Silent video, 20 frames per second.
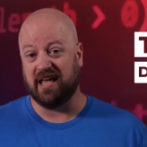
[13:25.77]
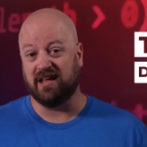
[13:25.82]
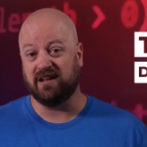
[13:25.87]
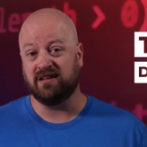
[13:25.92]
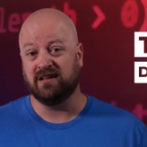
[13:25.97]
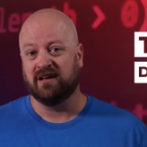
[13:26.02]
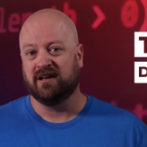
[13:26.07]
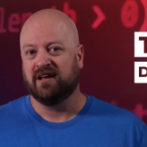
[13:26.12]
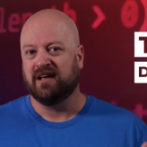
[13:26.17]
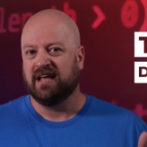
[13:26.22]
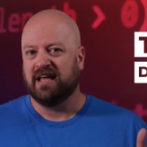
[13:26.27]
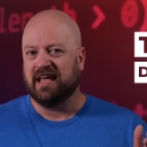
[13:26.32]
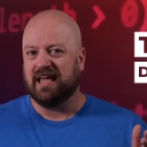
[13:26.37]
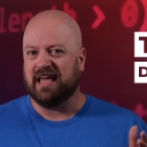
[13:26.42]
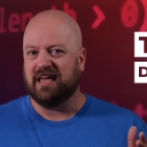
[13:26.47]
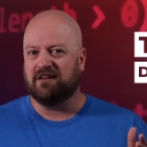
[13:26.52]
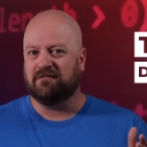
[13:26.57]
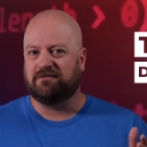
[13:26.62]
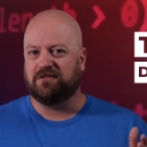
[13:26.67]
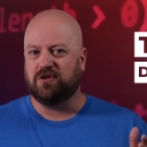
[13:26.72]
And
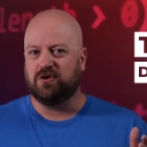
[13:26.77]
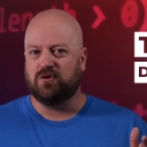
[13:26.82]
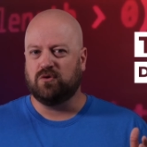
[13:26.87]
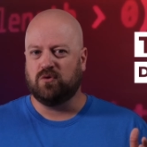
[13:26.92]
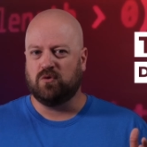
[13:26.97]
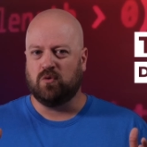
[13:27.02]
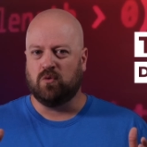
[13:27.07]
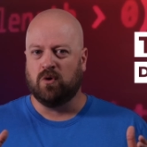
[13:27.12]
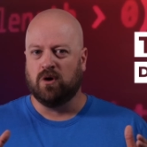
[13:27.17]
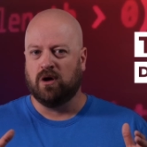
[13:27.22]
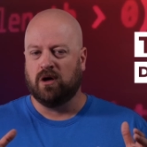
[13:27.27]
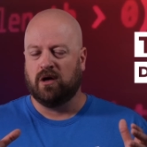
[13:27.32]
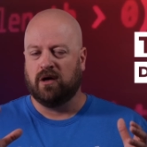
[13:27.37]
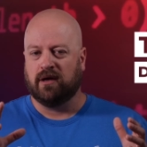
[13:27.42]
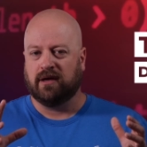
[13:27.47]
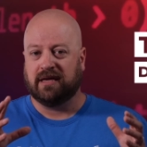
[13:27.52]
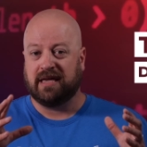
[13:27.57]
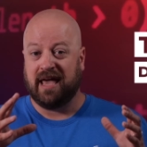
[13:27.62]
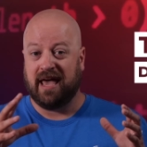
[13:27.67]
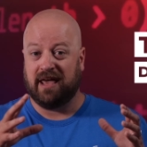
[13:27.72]
if you
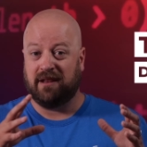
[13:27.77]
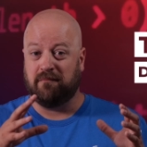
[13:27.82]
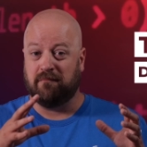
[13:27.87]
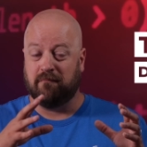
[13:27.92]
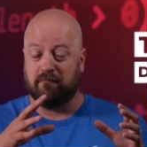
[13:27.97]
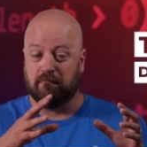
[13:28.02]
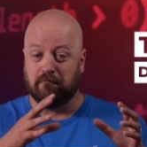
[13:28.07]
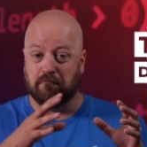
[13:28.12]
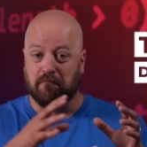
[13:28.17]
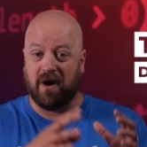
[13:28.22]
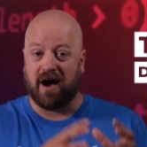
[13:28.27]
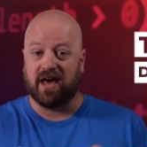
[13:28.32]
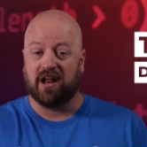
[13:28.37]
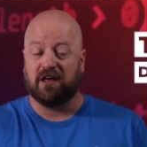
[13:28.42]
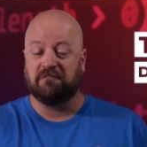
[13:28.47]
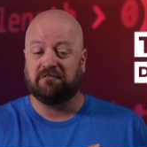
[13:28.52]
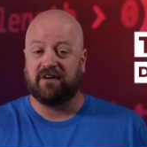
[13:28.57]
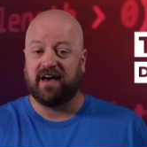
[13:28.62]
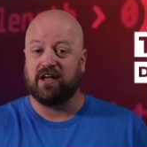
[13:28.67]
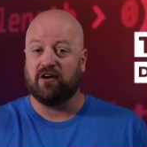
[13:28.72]
can
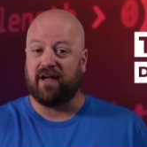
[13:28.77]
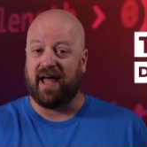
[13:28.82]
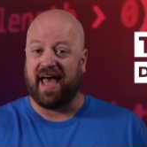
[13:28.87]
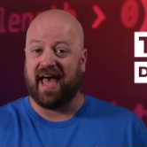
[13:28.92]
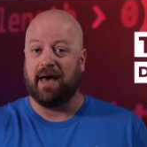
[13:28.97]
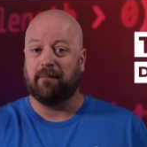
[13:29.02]
modify your